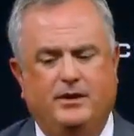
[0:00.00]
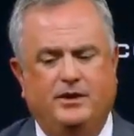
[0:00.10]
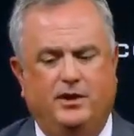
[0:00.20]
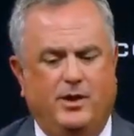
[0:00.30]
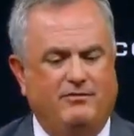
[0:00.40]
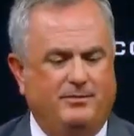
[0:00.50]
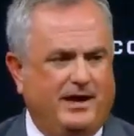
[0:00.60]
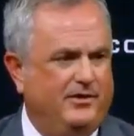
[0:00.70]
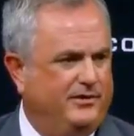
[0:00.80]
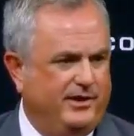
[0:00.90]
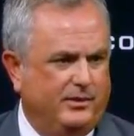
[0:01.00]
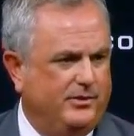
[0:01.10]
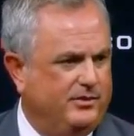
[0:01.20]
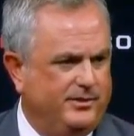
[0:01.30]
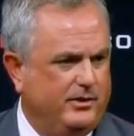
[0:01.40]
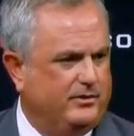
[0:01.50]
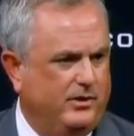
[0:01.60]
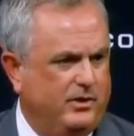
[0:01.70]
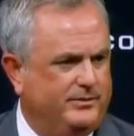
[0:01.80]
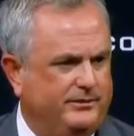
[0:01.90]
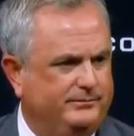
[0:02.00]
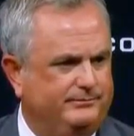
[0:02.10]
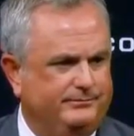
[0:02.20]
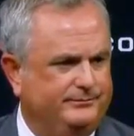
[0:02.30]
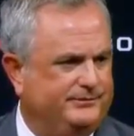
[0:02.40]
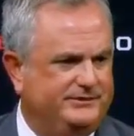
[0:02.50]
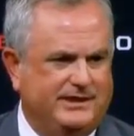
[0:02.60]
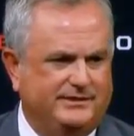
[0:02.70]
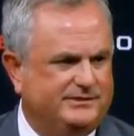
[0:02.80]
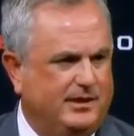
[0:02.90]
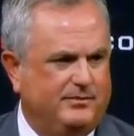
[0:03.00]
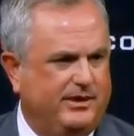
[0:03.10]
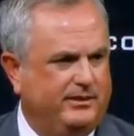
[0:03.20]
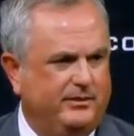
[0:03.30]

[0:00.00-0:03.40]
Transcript: You know, everybody that dealt with him at Oklahoma said the same thing.